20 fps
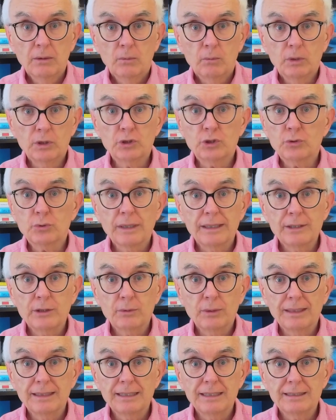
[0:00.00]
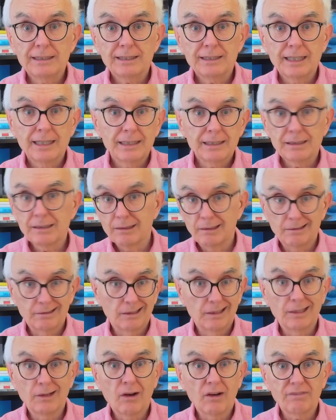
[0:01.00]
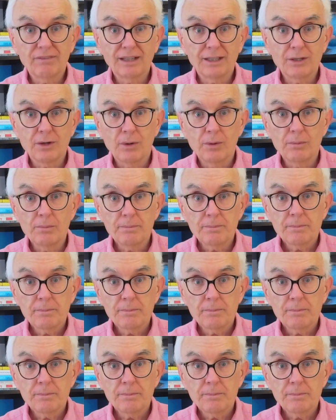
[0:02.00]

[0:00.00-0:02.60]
Which train do I need to take? And off I go.